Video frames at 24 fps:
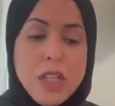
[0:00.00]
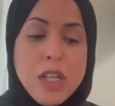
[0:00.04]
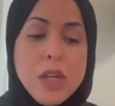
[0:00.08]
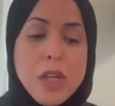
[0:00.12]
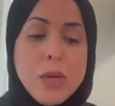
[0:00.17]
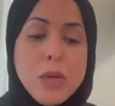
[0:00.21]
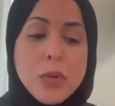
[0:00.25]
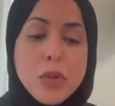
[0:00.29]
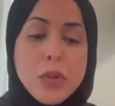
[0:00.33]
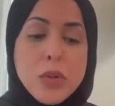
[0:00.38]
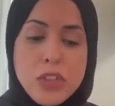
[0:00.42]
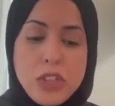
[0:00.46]

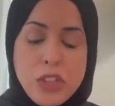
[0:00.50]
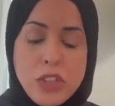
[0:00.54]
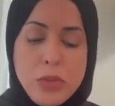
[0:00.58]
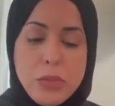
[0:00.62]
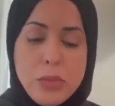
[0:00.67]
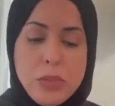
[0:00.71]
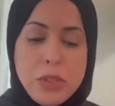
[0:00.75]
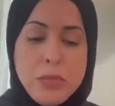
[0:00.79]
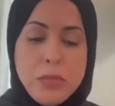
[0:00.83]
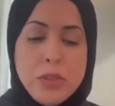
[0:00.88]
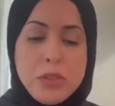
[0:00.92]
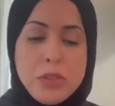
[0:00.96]
broader
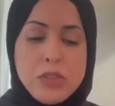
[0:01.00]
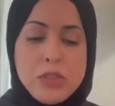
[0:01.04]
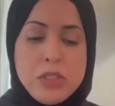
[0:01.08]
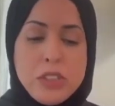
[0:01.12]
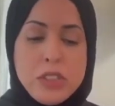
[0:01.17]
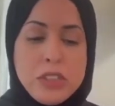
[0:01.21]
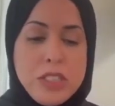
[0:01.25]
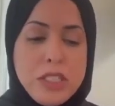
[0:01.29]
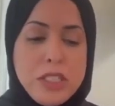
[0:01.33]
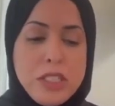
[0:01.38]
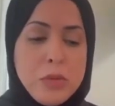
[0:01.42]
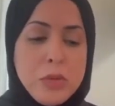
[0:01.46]
commitment to
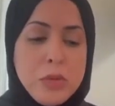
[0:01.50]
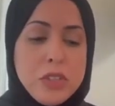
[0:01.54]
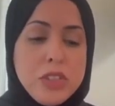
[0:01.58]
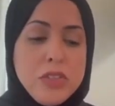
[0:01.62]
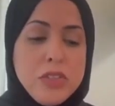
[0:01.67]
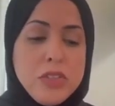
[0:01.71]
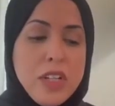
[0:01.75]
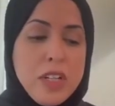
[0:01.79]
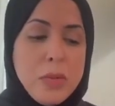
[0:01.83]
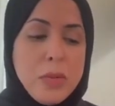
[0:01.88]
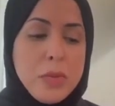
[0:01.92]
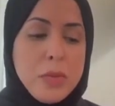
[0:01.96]
sustainable
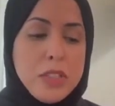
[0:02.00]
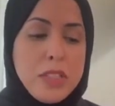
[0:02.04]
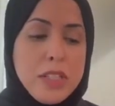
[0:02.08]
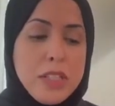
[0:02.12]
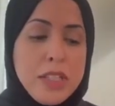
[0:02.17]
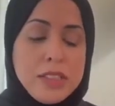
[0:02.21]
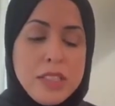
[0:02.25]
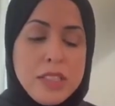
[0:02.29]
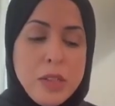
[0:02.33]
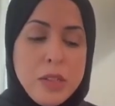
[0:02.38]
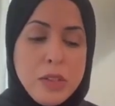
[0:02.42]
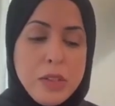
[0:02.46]
development
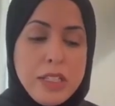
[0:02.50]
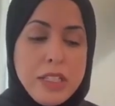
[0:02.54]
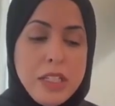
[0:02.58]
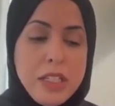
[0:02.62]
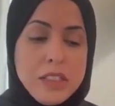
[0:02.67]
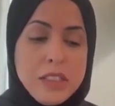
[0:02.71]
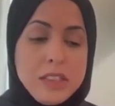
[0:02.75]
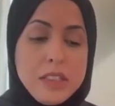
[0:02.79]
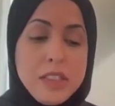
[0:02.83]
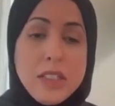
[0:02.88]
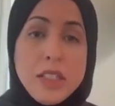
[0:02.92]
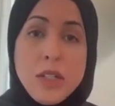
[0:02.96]
as
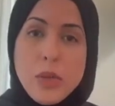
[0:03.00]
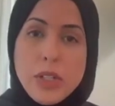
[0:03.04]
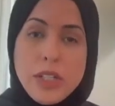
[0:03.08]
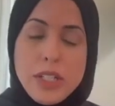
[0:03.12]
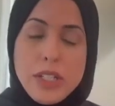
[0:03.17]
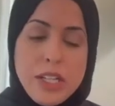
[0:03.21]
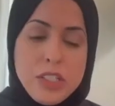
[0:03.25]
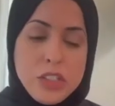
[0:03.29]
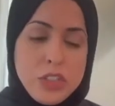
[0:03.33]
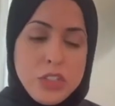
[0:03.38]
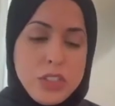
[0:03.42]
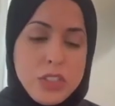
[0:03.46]
outlined in our
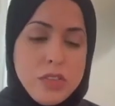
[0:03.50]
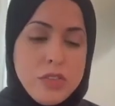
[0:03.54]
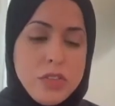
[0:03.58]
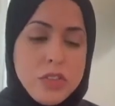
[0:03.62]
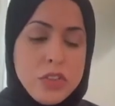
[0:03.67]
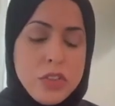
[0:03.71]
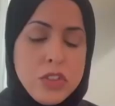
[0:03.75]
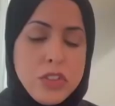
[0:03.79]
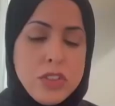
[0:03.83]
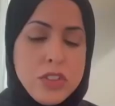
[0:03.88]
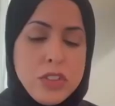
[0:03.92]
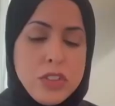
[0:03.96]
National
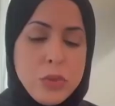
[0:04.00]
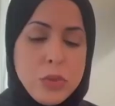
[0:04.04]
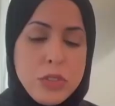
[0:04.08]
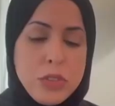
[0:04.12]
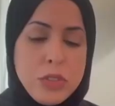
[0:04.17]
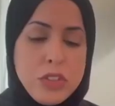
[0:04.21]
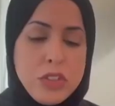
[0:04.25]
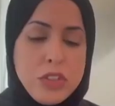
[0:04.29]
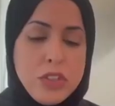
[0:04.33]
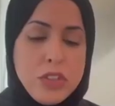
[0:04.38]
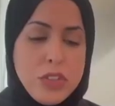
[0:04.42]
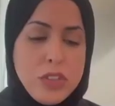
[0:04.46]
Vision
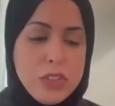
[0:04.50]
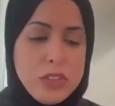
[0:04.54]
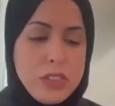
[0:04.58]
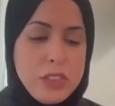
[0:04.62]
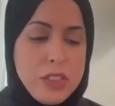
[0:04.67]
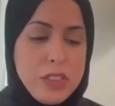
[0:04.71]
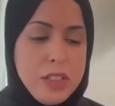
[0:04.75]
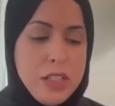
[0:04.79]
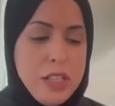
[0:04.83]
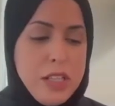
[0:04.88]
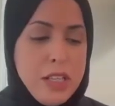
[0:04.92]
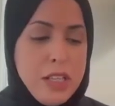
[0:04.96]

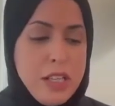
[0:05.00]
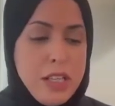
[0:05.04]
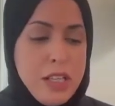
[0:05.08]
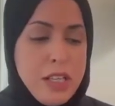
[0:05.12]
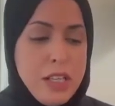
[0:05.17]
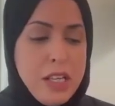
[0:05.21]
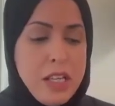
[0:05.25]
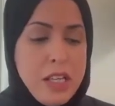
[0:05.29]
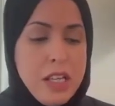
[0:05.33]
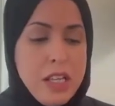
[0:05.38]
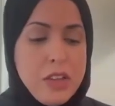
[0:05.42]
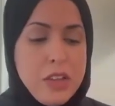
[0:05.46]
2030.
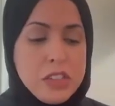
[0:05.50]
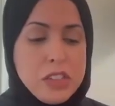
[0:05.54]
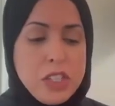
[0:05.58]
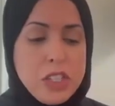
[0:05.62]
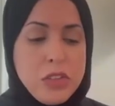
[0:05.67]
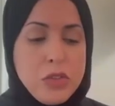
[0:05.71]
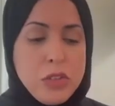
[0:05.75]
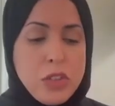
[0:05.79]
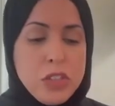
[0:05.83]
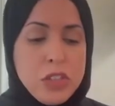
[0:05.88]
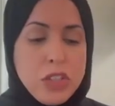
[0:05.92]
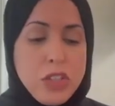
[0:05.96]
The
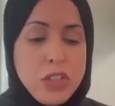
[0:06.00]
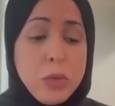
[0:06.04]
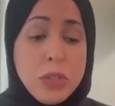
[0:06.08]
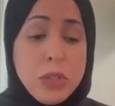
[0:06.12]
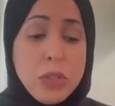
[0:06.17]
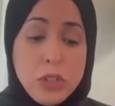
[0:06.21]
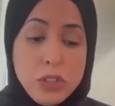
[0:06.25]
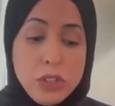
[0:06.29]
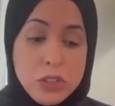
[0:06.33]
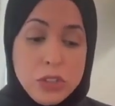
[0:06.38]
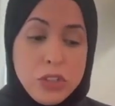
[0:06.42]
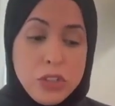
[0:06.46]
state of Qatar
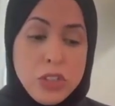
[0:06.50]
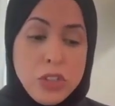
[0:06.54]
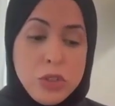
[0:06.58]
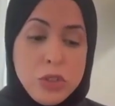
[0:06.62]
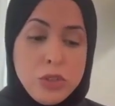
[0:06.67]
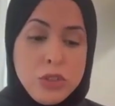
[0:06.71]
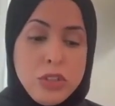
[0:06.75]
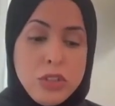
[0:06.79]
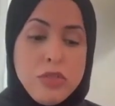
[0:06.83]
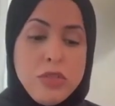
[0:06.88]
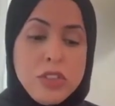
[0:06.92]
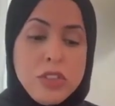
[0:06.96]
will
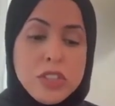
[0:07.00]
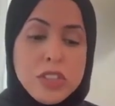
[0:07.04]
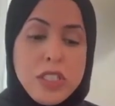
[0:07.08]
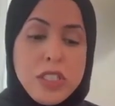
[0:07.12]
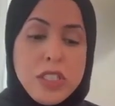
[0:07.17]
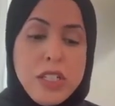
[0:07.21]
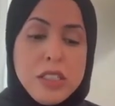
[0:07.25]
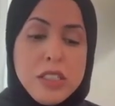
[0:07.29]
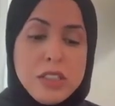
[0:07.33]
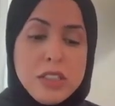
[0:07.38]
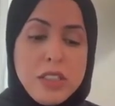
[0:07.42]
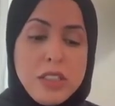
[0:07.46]
continue to
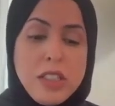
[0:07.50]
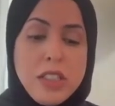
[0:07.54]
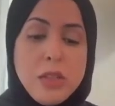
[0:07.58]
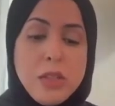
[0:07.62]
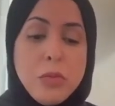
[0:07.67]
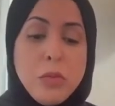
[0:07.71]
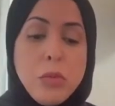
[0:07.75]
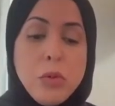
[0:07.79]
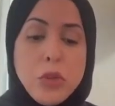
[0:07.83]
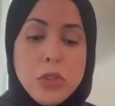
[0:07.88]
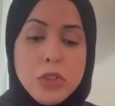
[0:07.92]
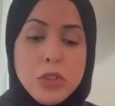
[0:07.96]
emphasize the
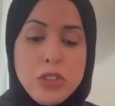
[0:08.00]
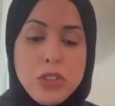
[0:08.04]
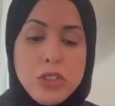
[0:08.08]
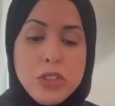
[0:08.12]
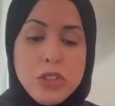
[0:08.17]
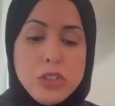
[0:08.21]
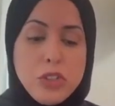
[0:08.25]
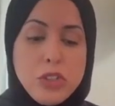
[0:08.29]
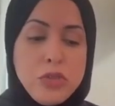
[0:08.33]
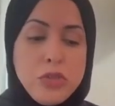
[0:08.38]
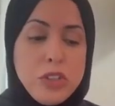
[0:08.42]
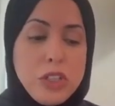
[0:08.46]

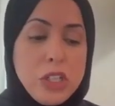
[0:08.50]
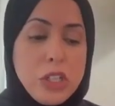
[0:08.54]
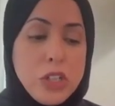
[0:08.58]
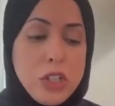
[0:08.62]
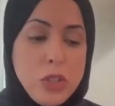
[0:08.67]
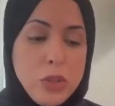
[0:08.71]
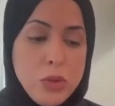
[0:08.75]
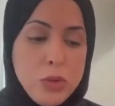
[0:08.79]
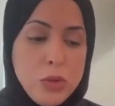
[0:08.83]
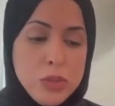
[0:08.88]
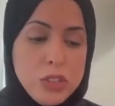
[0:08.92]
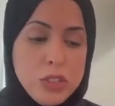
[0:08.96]
importance of
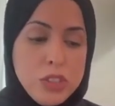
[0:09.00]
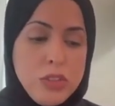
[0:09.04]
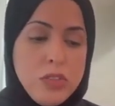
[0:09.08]
inclusive